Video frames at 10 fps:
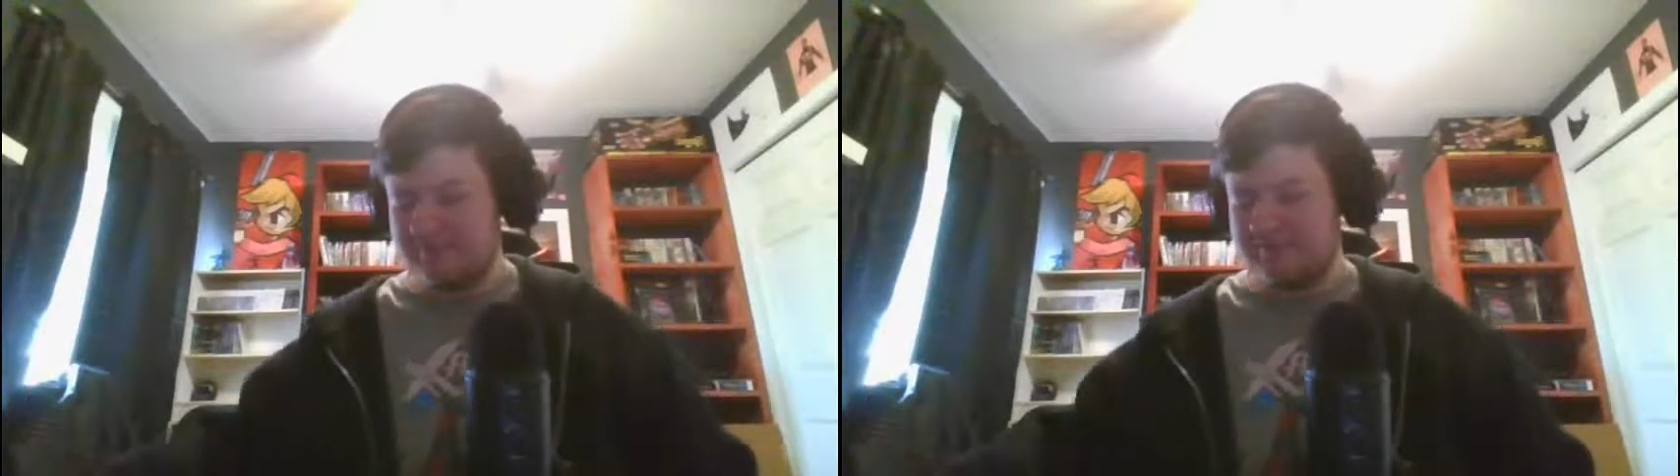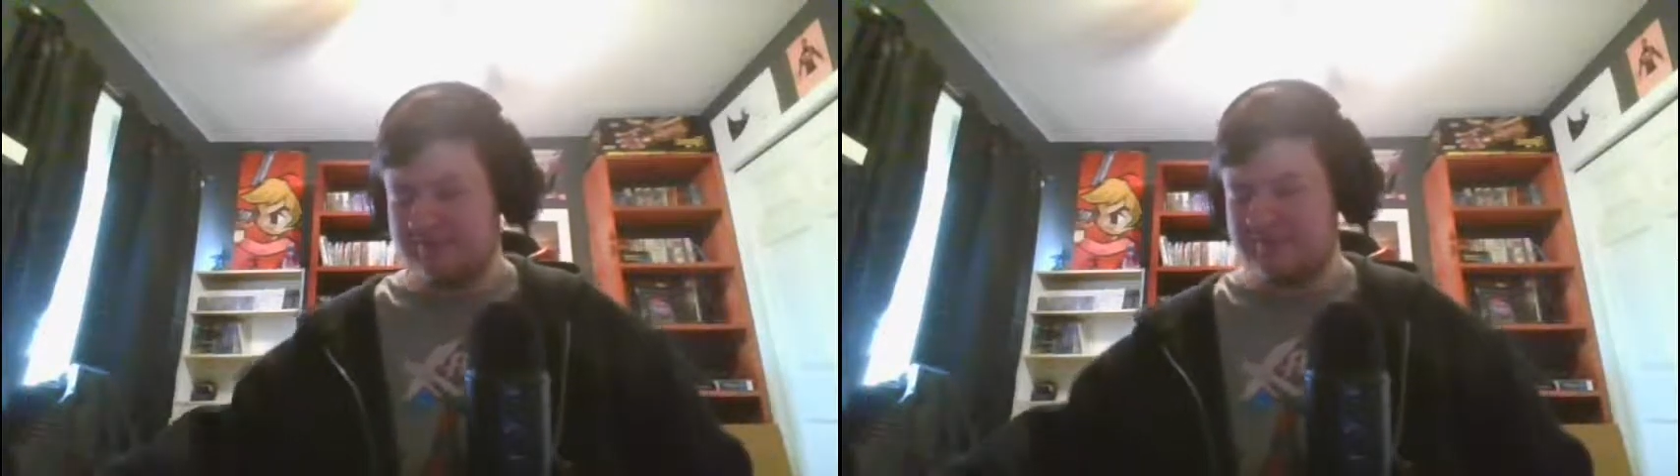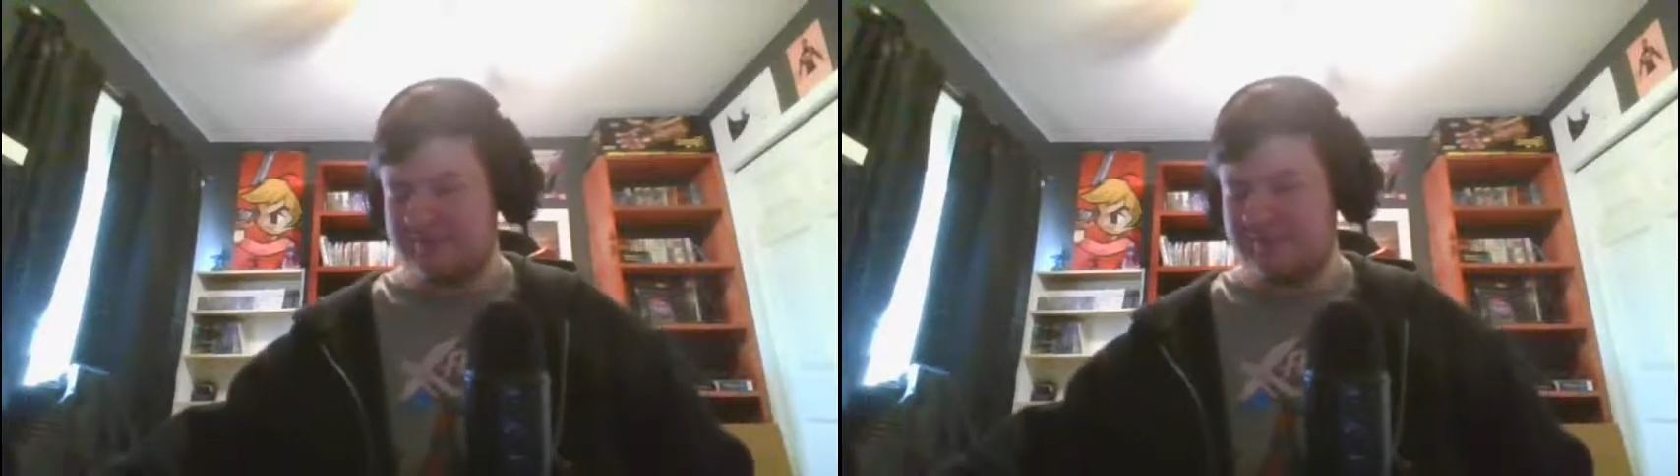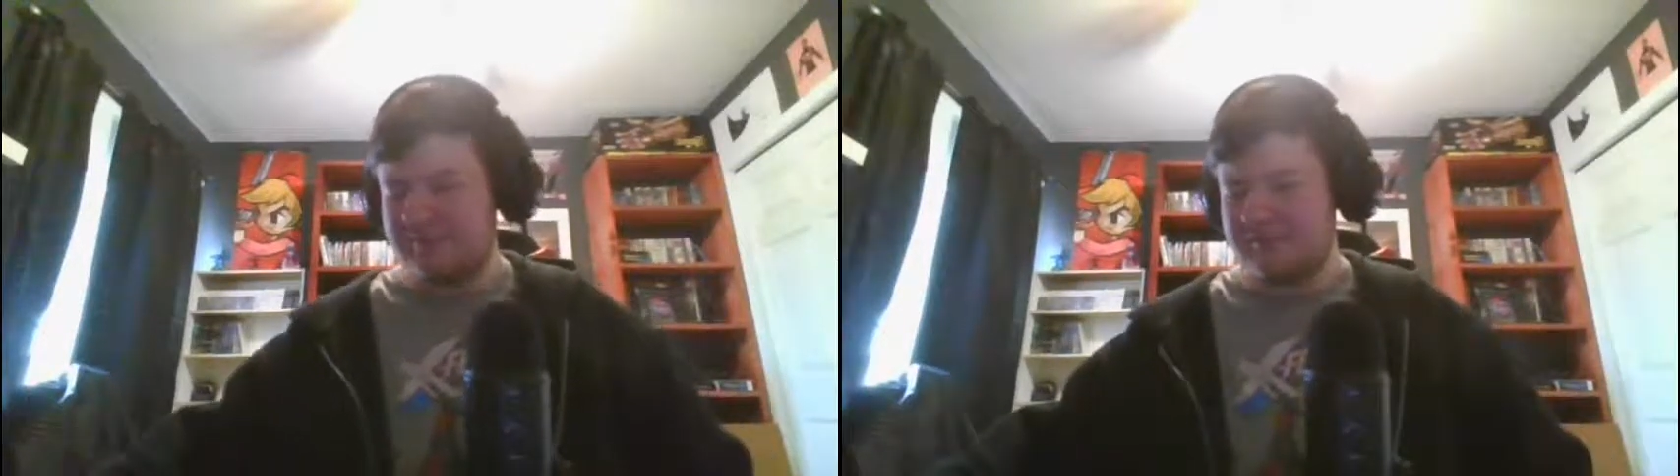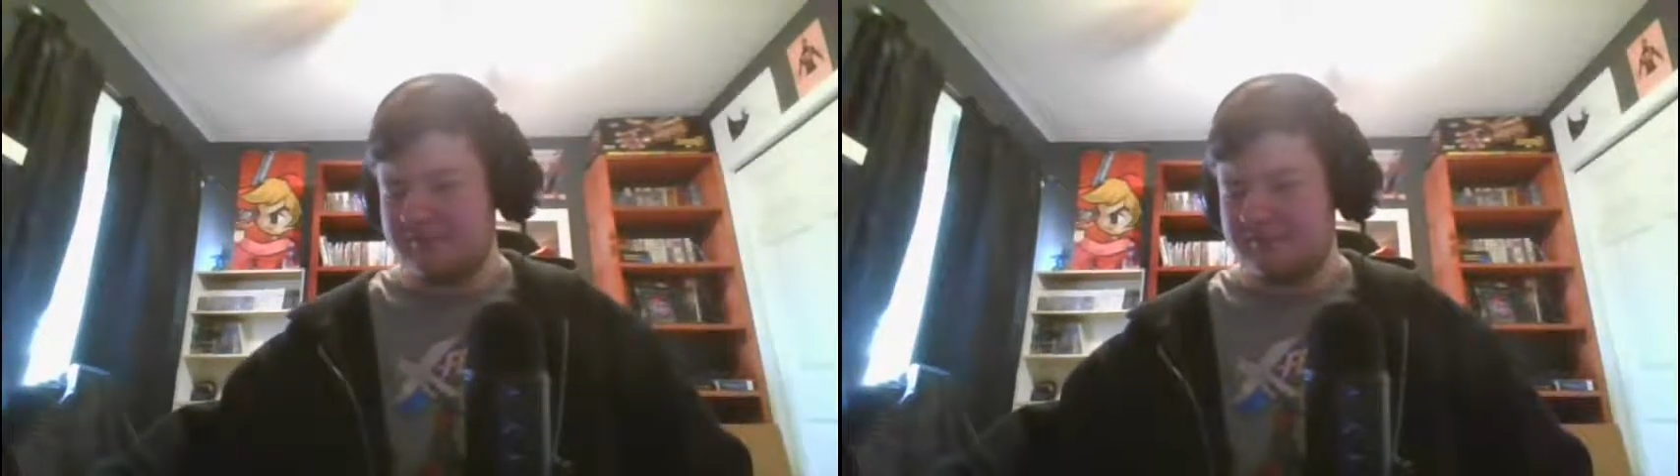like
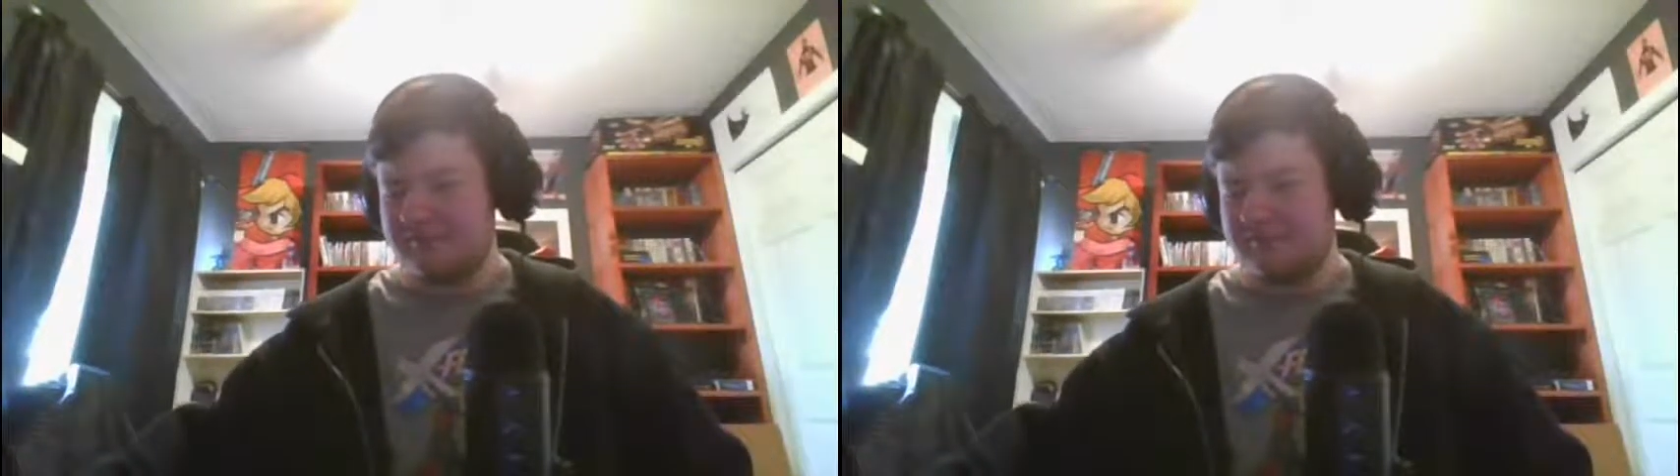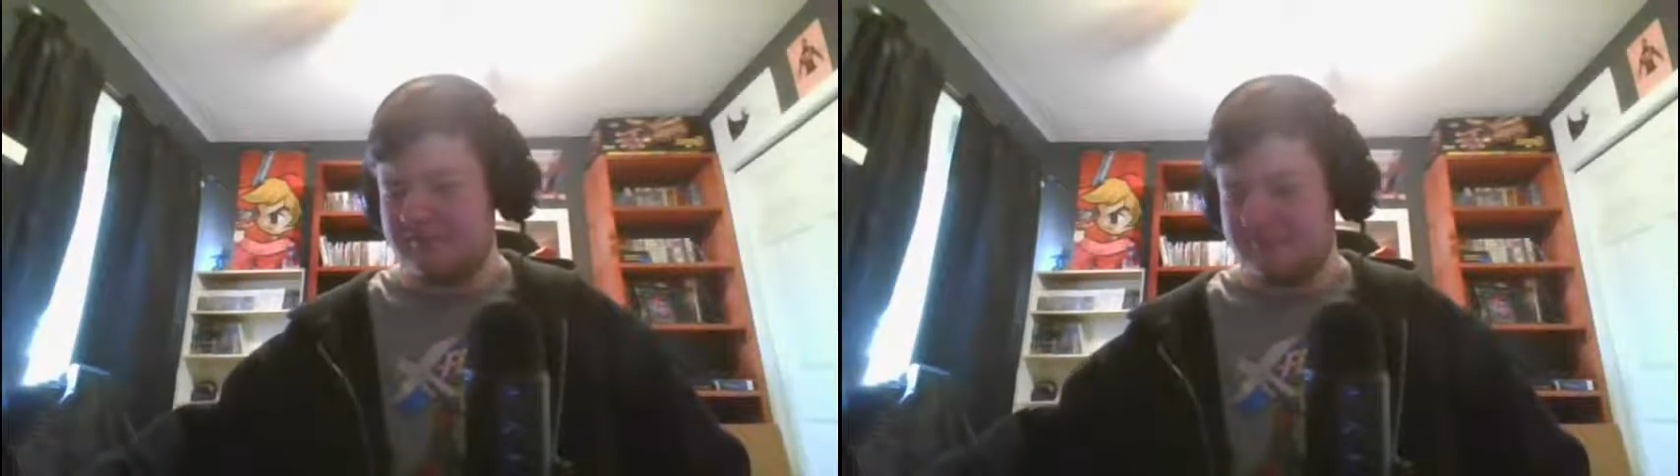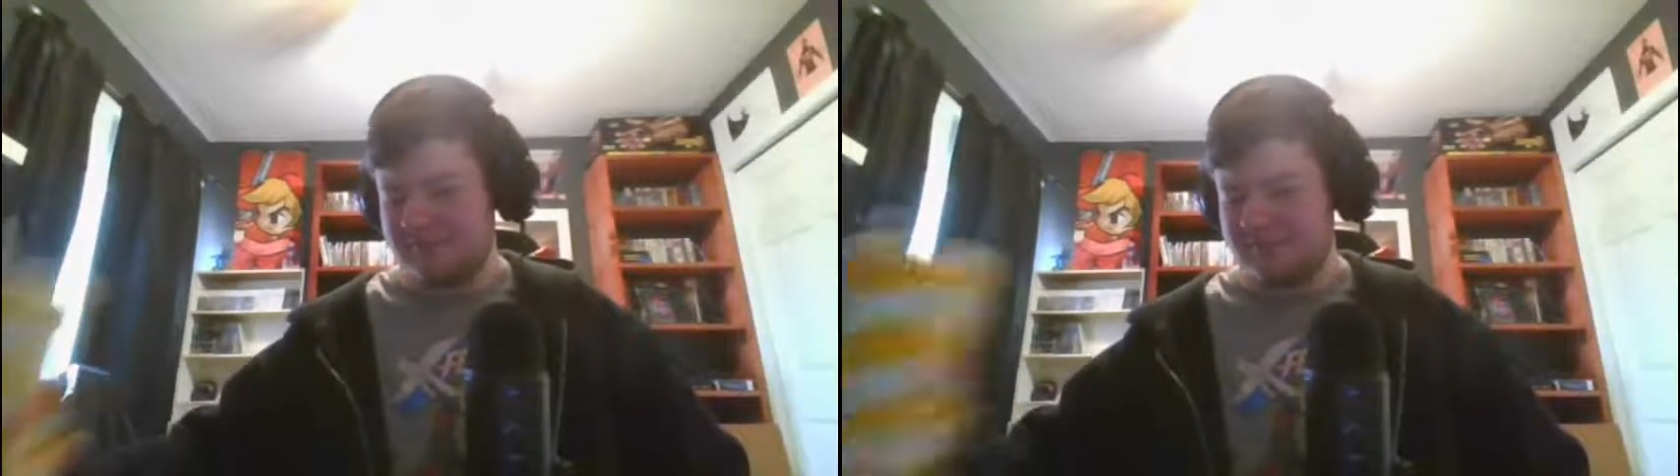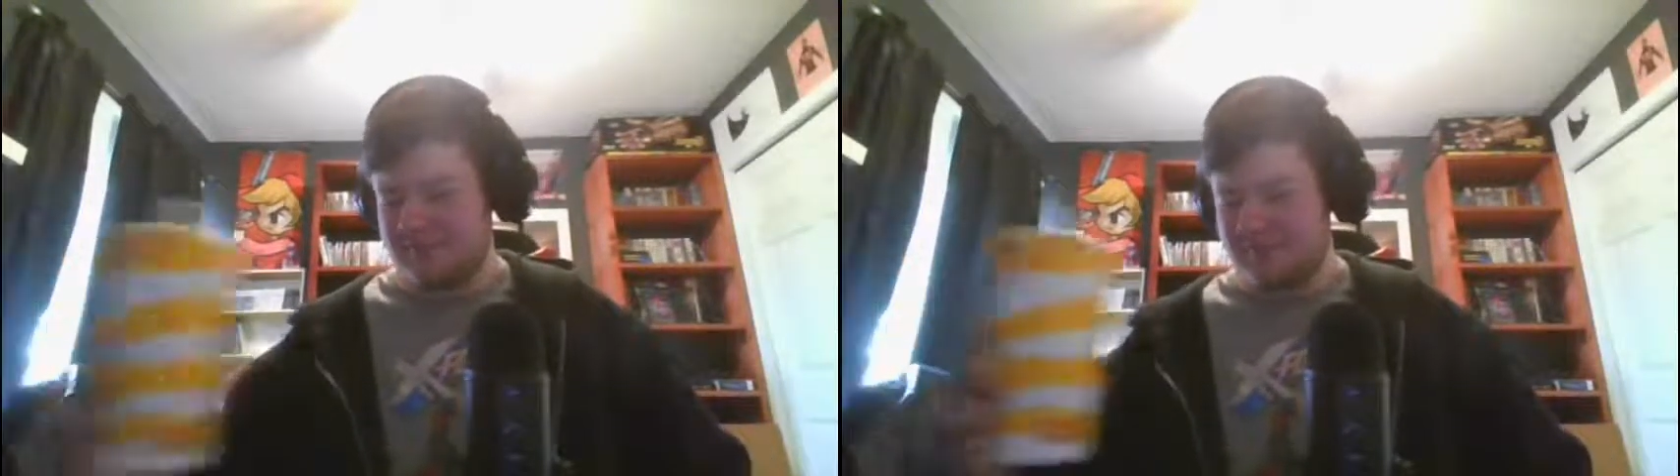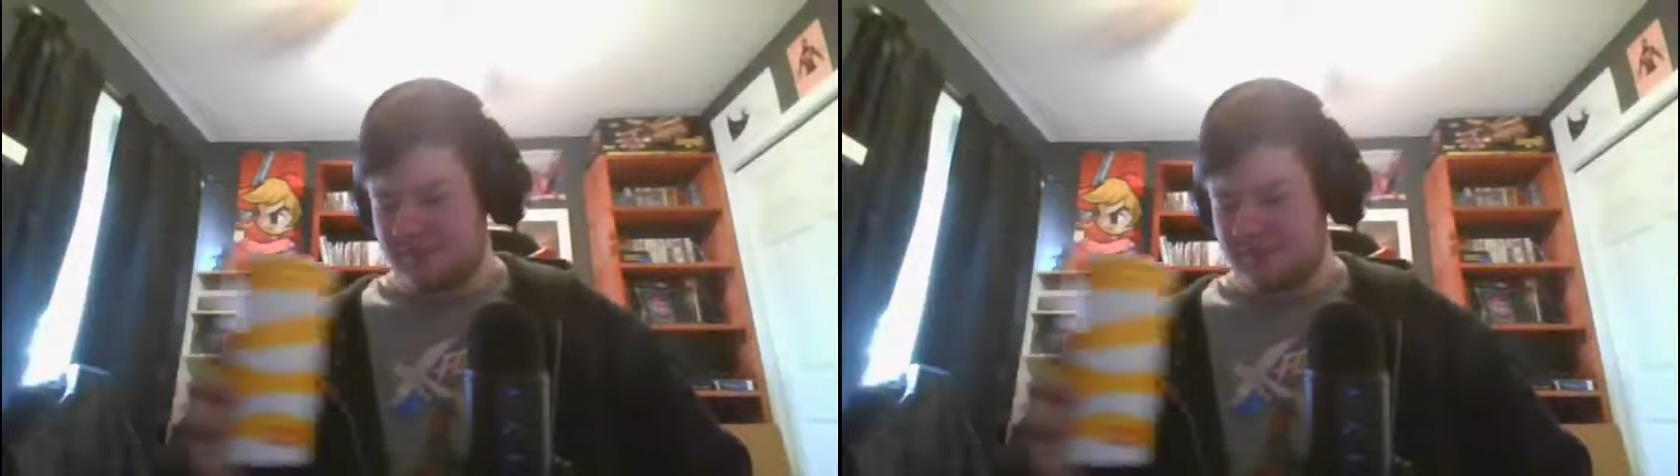the key